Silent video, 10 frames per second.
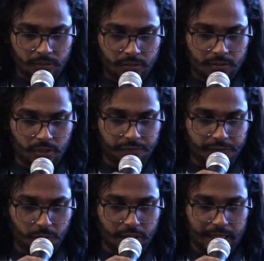So if
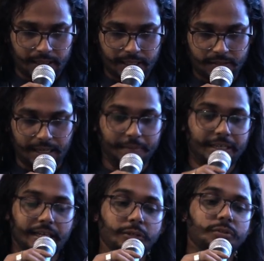you run this, I
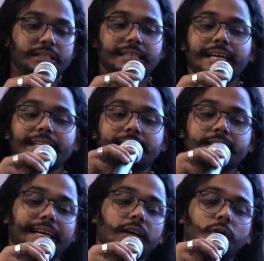mean, you see that it's
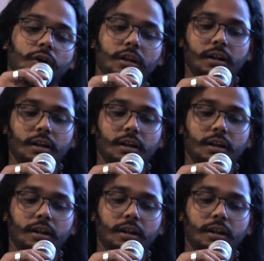like a whole